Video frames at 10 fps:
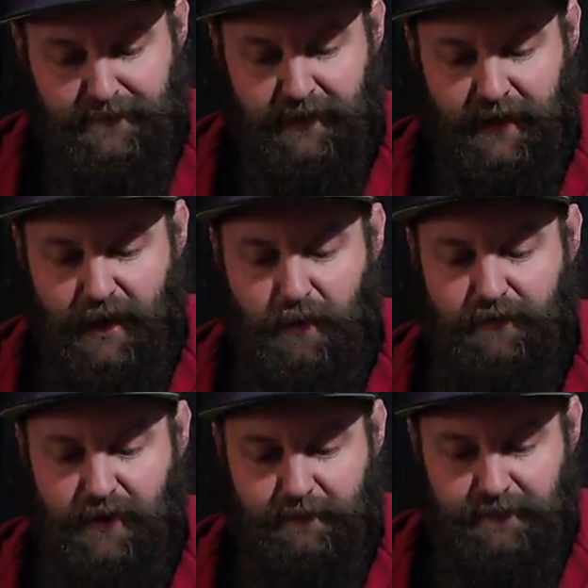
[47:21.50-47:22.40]

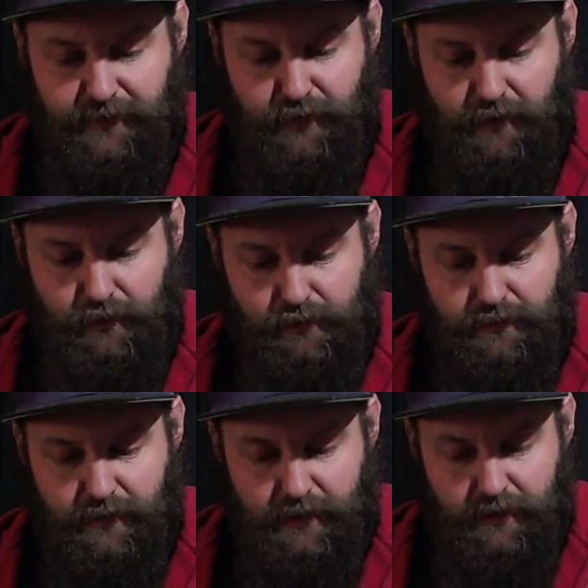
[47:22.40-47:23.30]
However, not
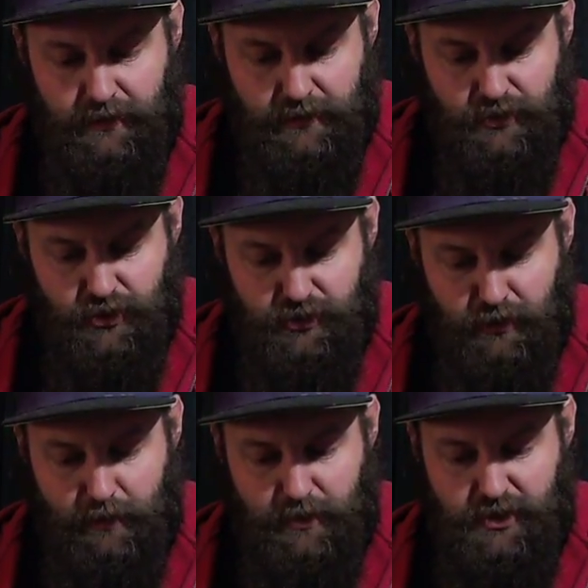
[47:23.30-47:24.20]
all
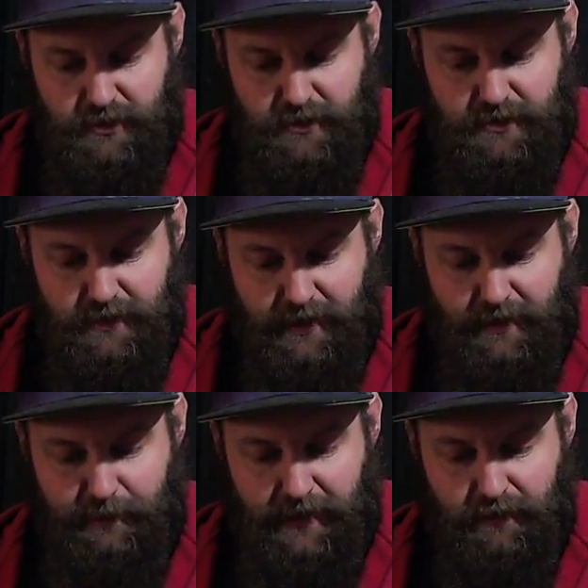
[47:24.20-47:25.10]
skirmishes are
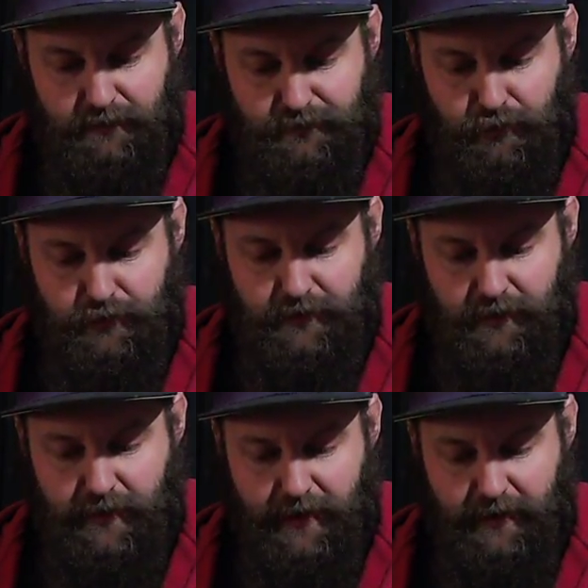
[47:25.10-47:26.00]
being fought
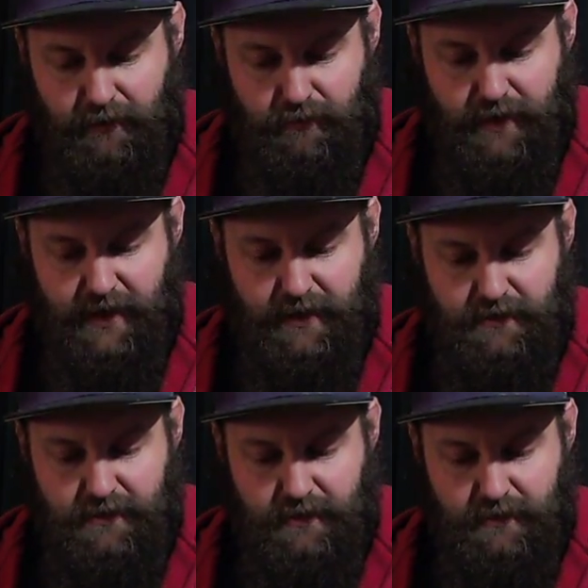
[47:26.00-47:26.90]
on a
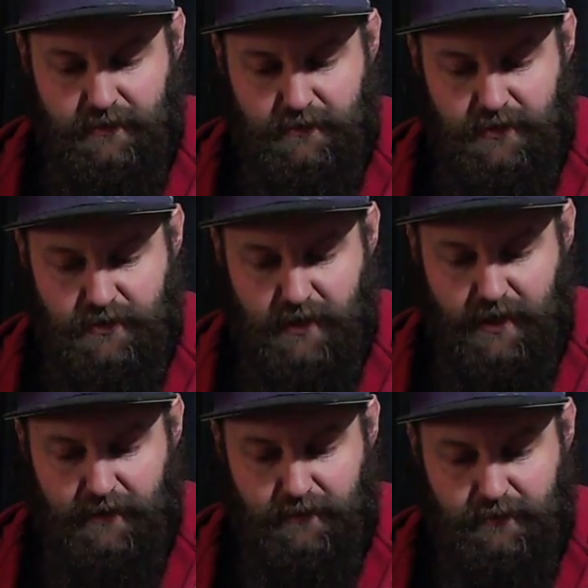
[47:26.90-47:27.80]
grand
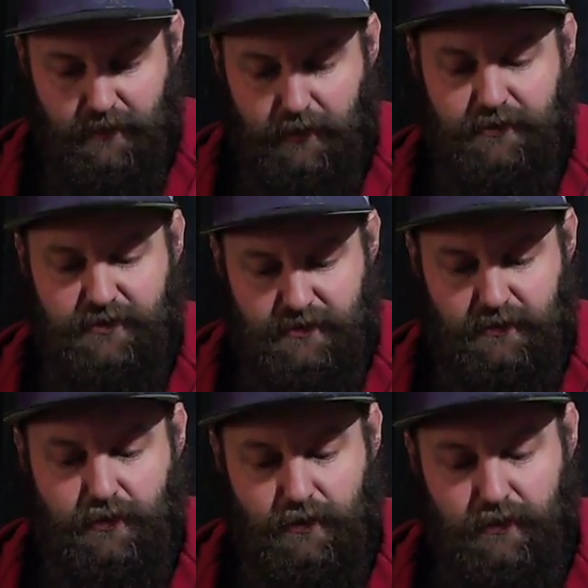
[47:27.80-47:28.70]
scale, on
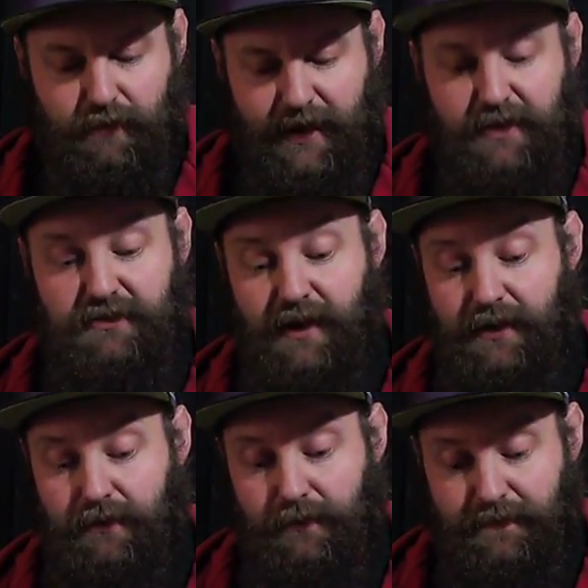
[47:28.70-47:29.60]
so grand a scale.